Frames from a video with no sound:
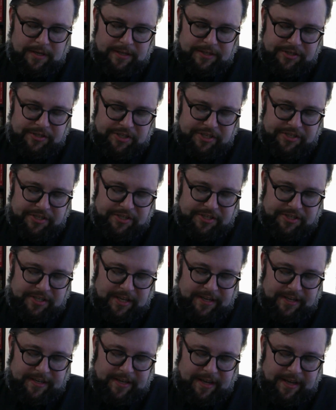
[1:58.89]
Jesus
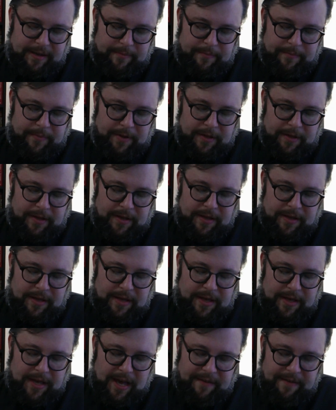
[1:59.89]
said to him,
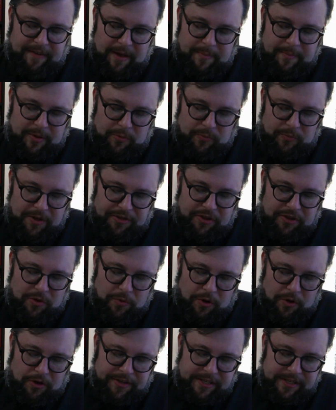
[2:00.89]
have I been with you
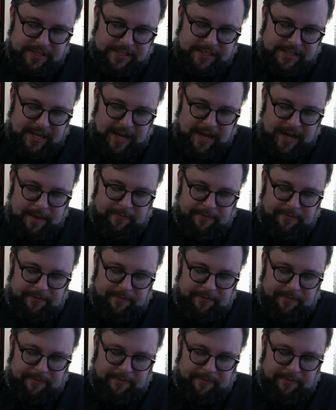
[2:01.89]
all this time,